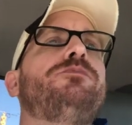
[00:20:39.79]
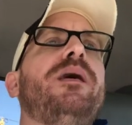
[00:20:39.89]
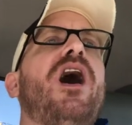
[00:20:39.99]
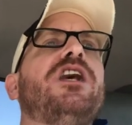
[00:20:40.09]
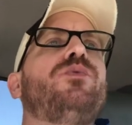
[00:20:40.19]

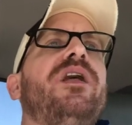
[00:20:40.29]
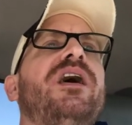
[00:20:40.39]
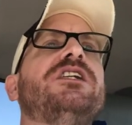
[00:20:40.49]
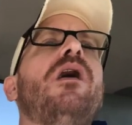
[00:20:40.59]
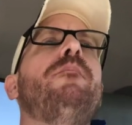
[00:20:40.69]
Let's just be
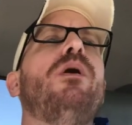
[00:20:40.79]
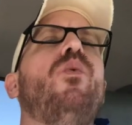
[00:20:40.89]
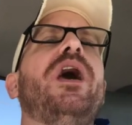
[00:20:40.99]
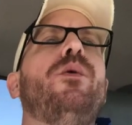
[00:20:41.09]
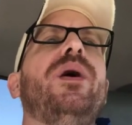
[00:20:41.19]
honest what it is.
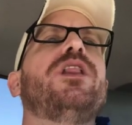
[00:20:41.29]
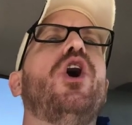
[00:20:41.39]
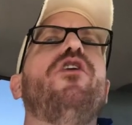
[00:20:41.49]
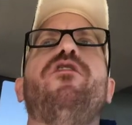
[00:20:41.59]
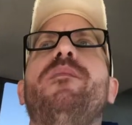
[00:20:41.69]
But what
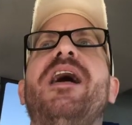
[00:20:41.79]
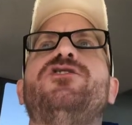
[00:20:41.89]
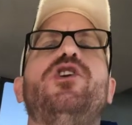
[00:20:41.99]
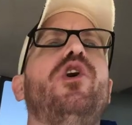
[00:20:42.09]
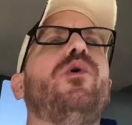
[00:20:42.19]
did we learn
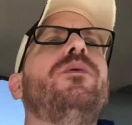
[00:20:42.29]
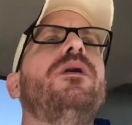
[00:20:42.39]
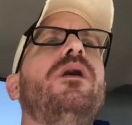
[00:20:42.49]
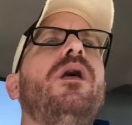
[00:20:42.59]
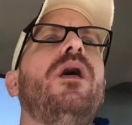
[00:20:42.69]
from that
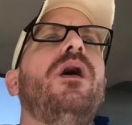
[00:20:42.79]
too?